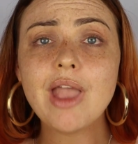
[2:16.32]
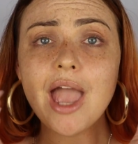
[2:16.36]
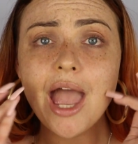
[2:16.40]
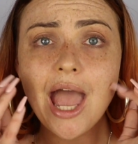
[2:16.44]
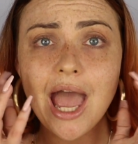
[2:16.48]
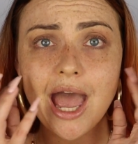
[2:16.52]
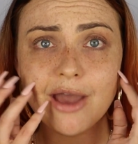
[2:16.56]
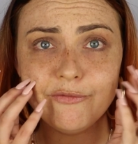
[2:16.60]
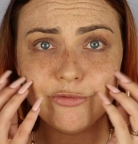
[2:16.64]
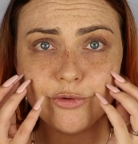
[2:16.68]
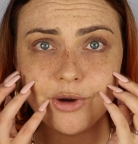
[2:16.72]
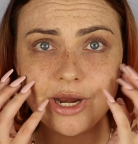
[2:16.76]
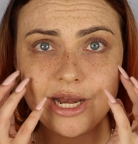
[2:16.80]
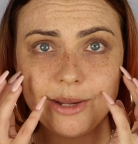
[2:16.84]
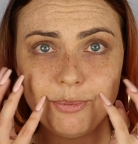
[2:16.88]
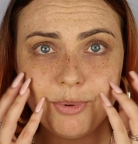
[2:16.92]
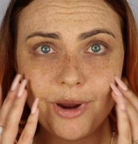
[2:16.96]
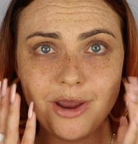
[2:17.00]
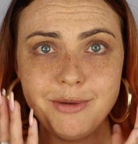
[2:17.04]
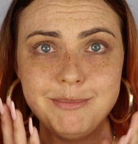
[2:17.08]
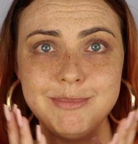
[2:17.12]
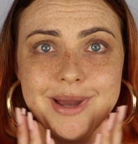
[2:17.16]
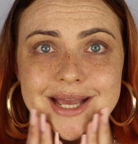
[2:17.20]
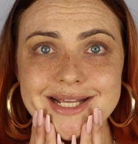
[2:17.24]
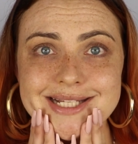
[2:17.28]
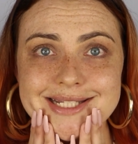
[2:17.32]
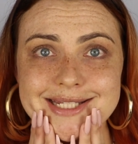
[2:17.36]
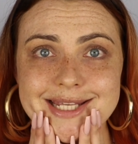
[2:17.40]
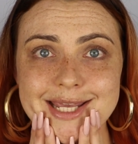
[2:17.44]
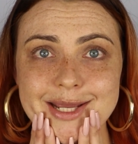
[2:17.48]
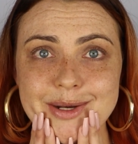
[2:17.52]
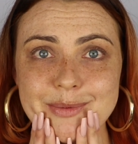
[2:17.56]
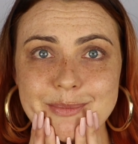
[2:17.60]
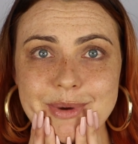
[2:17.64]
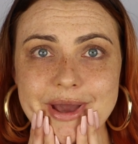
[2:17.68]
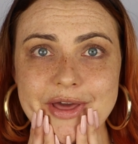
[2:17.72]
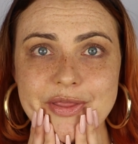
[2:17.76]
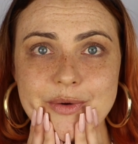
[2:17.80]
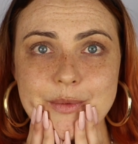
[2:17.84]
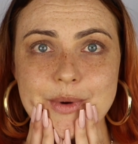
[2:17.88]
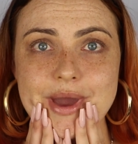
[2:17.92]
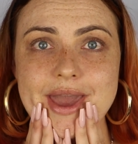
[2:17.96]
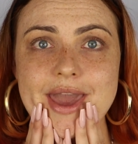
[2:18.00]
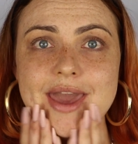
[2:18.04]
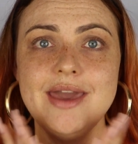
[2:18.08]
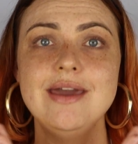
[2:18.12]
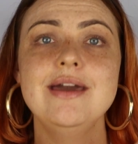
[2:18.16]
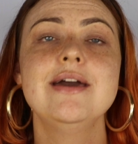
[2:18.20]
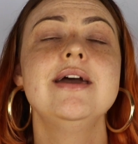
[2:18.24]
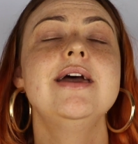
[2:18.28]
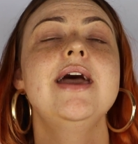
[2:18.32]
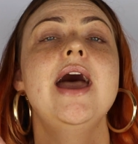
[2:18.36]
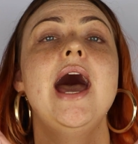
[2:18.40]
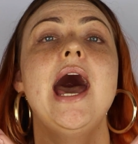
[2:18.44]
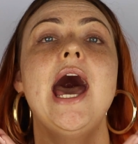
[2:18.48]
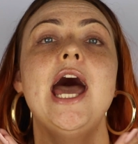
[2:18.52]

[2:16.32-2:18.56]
I have already prepped my skin, by the way.